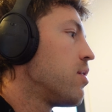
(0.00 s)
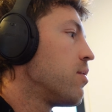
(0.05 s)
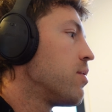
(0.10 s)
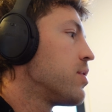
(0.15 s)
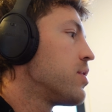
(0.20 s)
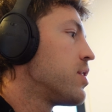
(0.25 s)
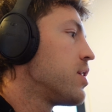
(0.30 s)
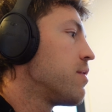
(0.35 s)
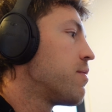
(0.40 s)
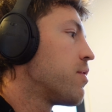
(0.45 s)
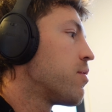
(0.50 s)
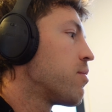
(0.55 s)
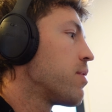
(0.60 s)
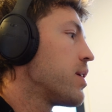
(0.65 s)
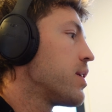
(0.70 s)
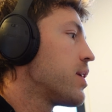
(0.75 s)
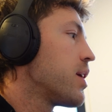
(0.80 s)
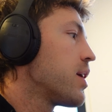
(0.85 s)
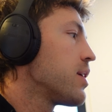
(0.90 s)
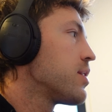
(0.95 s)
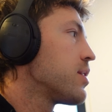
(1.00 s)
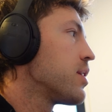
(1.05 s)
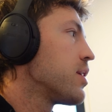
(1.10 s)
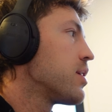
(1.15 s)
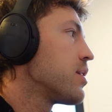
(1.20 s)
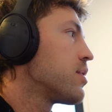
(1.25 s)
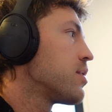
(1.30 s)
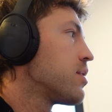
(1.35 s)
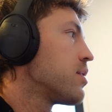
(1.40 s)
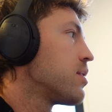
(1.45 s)
Let's see if it retests
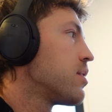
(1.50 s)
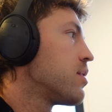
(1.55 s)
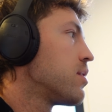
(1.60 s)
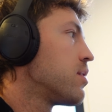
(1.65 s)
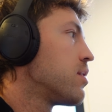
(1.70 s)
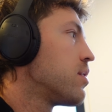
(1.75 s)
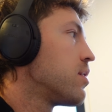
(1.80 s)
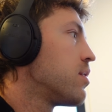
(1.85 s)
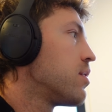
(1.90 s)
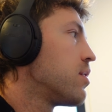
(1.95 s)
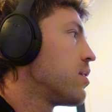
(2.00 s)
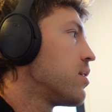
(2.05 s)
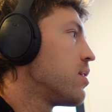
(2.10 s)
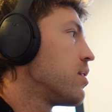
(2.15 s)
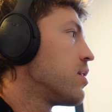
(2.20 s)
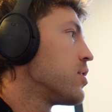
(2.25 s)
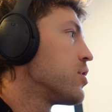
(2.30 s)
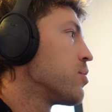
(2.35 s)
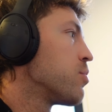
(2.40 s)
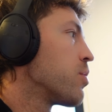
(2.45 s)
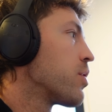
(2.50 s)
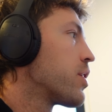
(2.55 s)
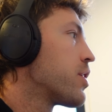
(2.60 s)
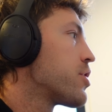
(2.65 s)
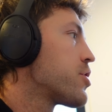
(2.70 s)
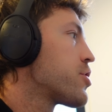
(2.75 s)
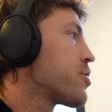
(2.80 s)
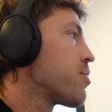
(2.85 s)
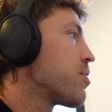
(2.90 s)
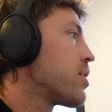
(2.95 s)
this. So we're gonna
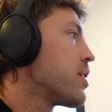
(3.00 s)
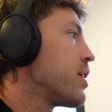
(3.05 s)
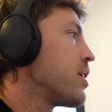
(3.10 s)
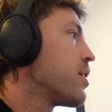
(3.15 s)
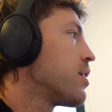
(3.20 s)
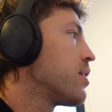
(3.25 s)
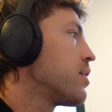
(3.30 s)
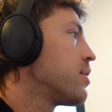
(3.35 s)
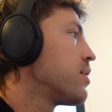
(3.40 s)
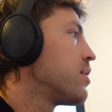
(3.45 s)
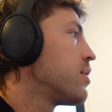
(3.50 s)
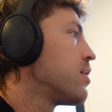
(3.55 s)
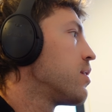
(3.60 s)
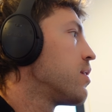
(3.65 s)
short here.